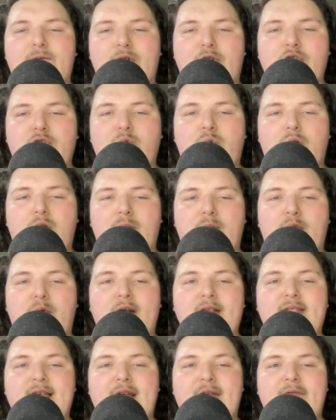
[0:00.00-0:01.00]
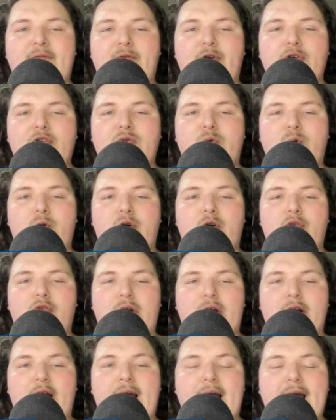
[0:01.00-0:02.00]
first quarter points, a first quarter
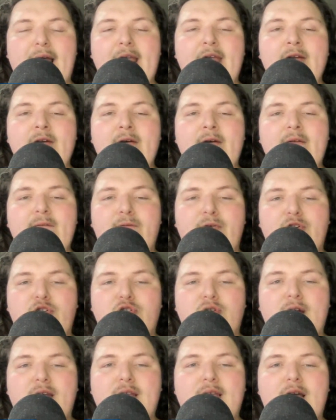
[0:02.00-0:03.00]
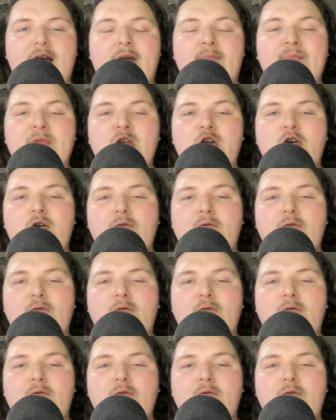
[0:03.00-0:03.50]
career high for Trae Young.